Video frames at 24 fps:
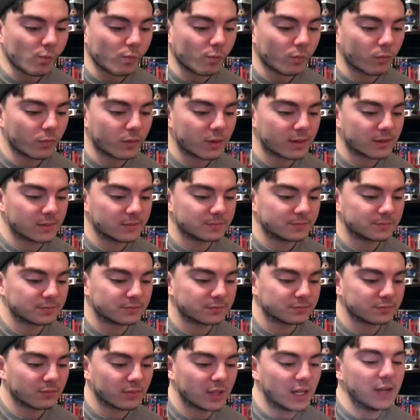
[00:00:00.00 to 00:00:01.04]
Eve, that's
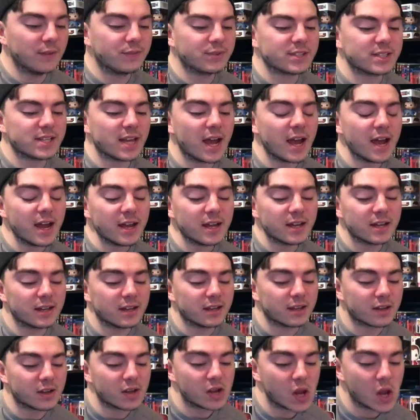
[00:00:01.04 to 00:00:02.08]
fine. Eve,
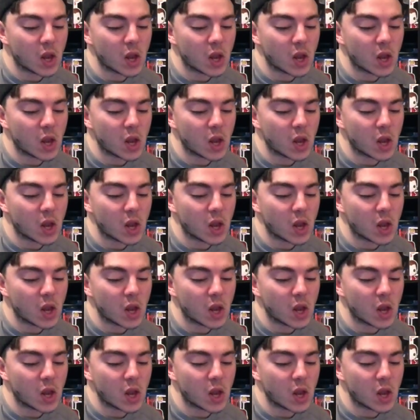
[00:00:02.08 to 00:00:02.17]
stay!